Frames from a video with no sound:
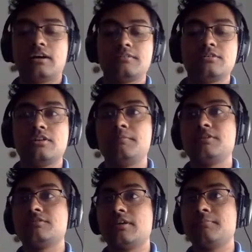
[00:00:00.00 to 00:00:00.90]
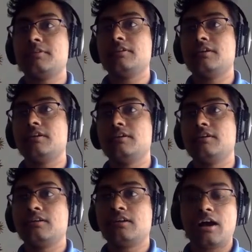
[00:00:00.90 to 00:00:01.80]
So let me just type in
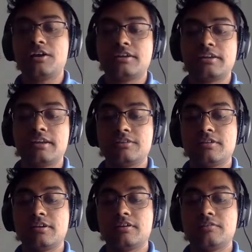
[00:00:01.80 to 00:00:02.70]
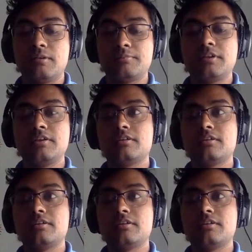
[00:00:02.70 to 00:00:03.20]
how you can get to the website